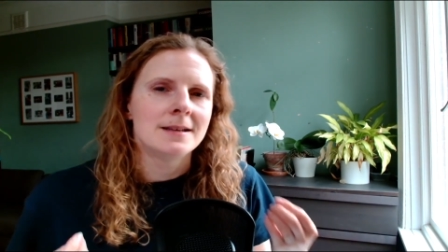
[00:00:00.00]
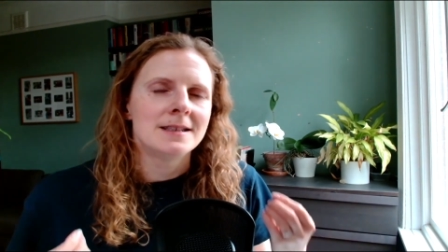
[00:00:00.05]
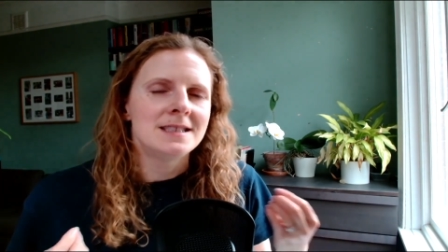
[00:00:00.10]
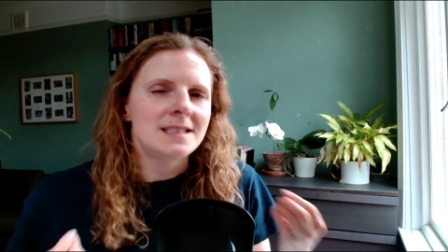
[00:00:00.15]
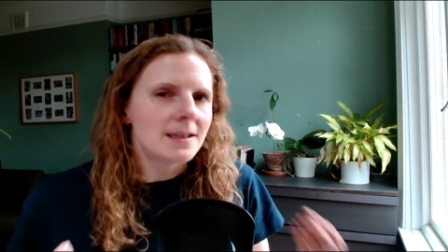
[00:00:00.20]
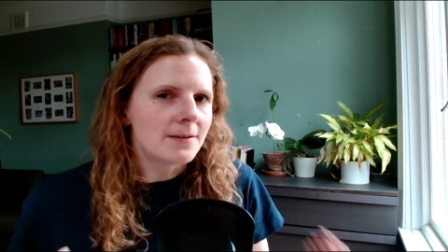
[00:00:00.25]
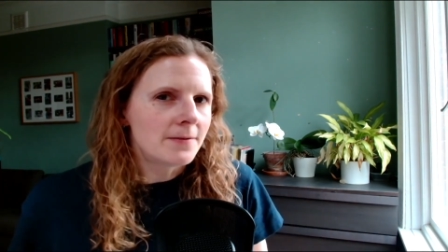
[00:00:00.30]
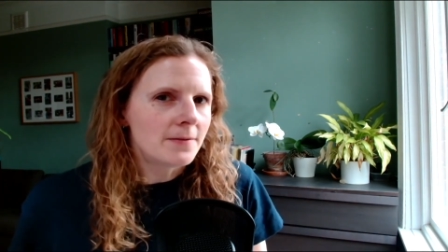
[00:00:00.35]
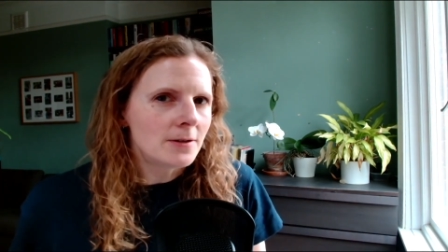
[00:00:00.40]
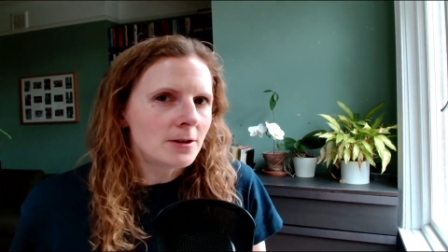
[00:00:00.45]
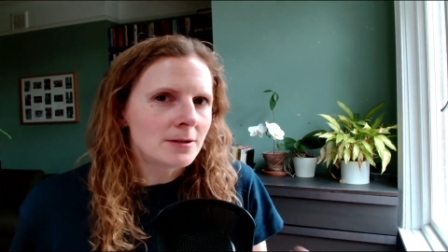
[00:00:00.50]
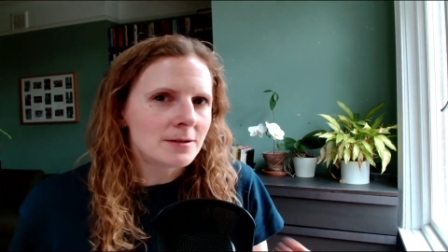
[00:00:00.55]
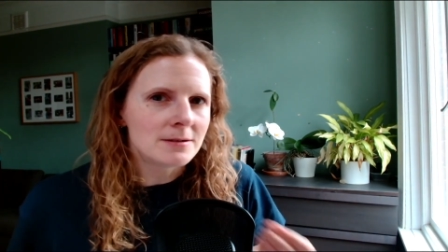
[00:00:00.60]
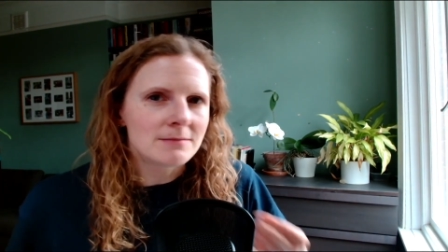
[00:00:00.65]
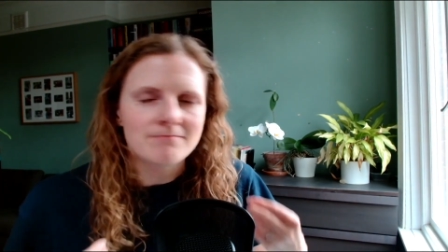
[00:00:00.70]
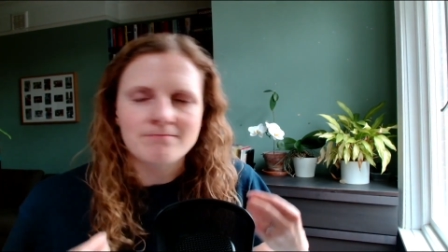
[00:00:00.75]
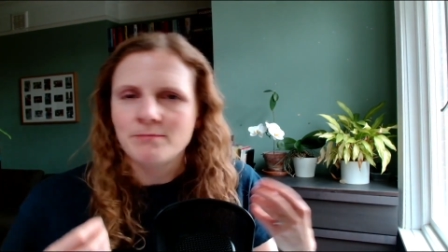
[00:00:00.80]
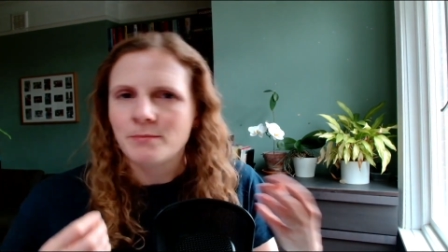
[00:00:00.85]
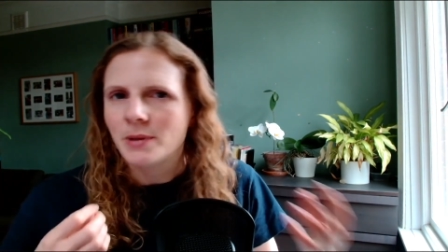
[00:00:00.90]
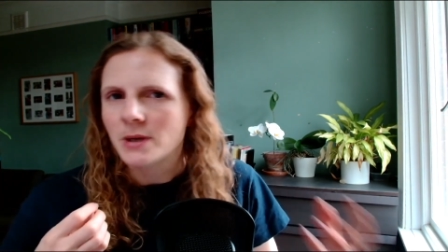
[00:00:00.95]
Different
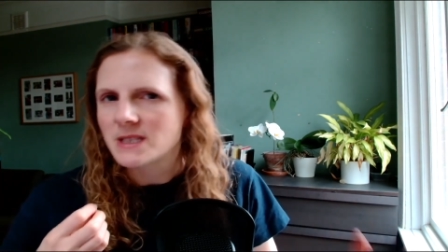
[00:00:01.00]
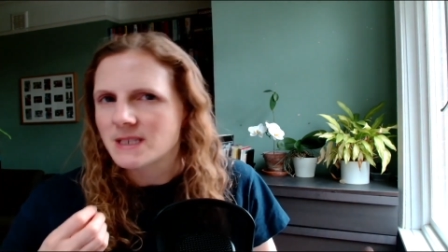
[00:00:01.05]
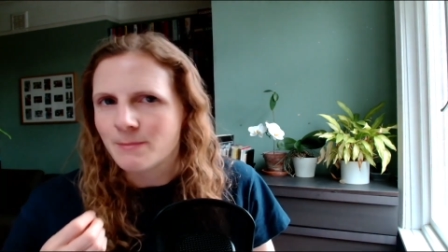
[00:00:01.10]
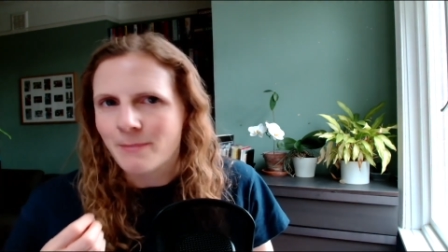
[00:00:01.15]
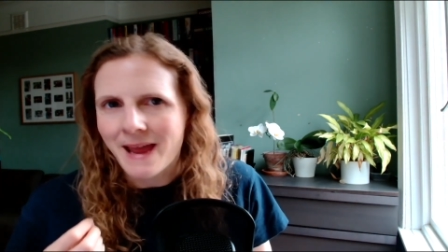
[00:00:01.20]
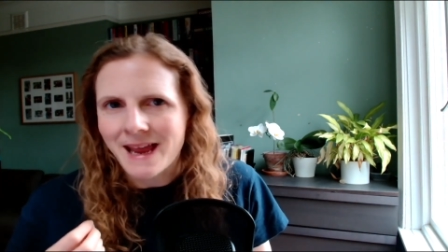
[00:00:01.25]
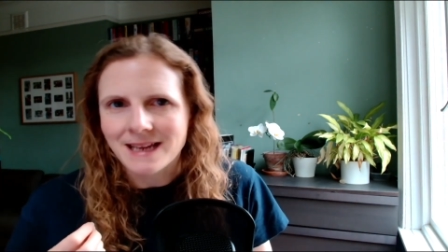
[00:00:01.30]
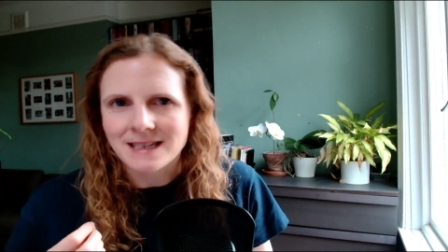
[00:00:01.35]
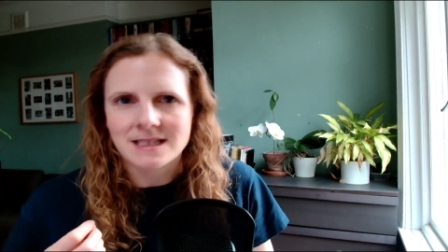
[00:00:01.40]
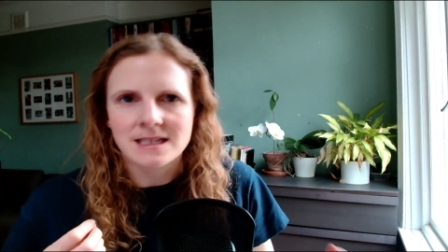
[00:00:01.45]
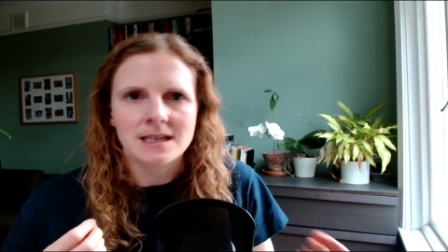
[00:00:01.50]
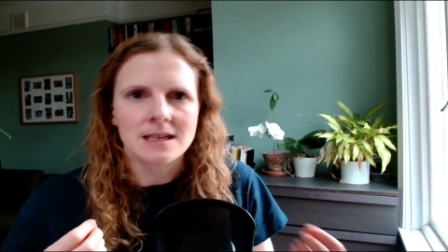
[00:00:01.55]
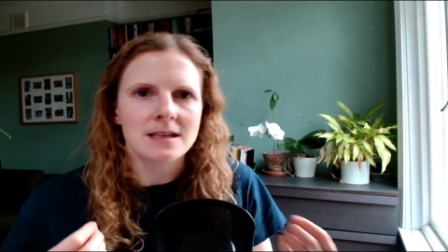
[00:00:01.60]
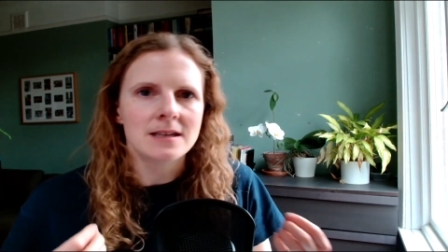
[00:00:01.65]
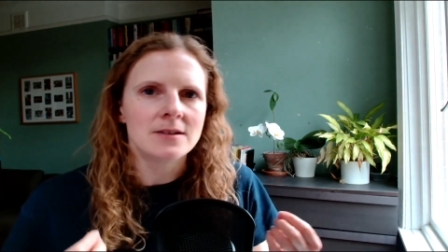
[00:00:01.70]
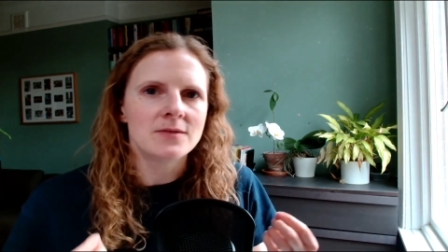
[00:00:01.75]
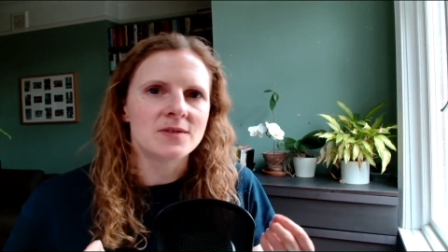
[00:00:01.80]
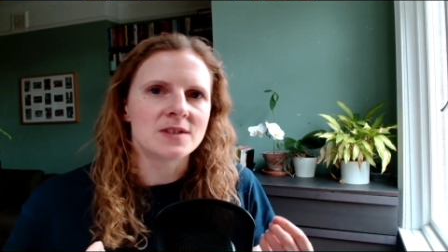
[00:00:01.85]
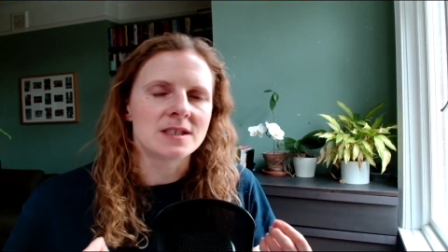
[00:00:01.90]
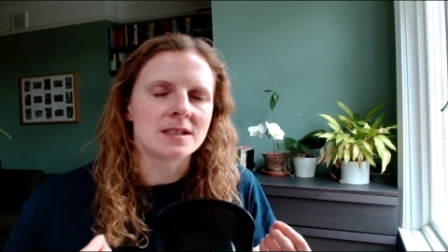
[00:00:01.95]

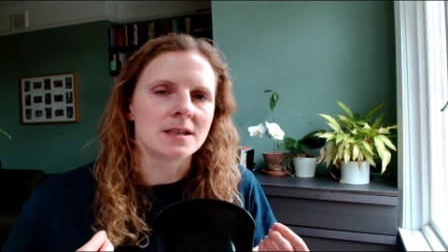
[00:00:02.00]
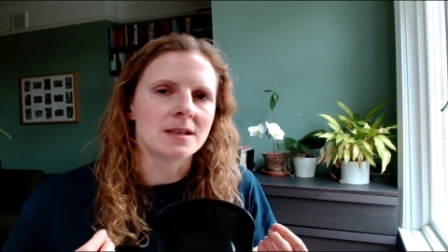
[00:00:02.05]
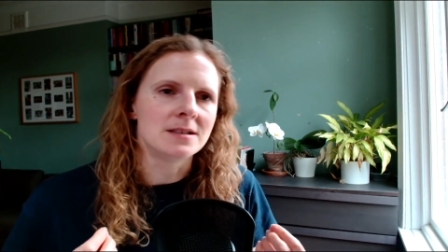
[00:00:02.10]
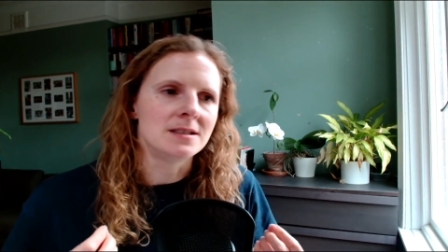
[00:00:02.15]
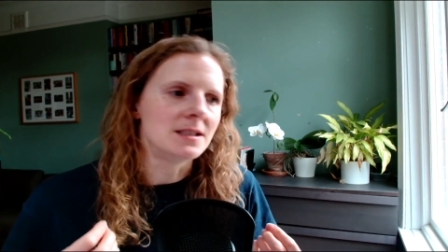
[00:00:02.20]
perspectives,